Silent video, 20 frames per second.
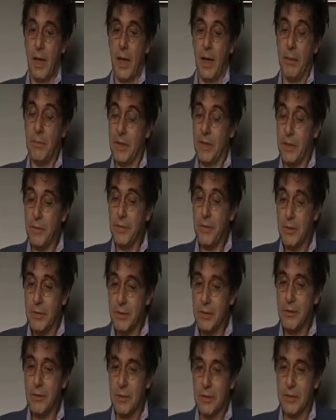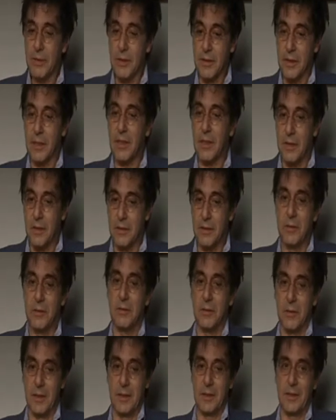I mean, if you're seriously thinking of
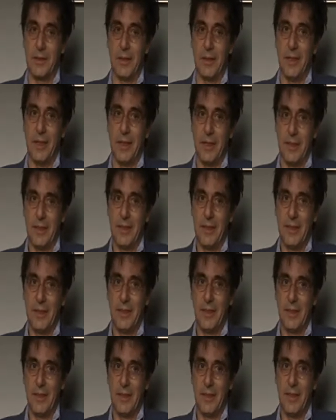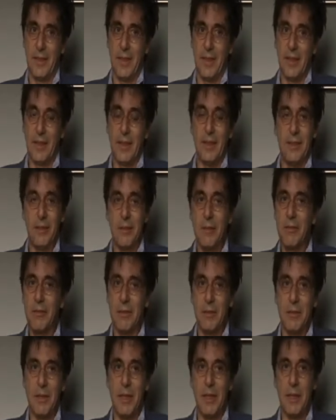doing this thing, then you're going
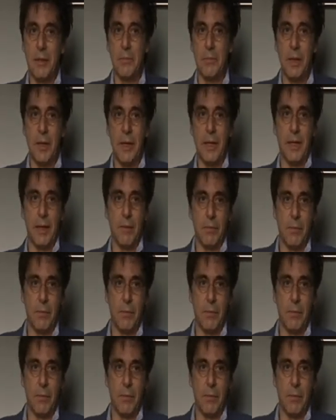to need me.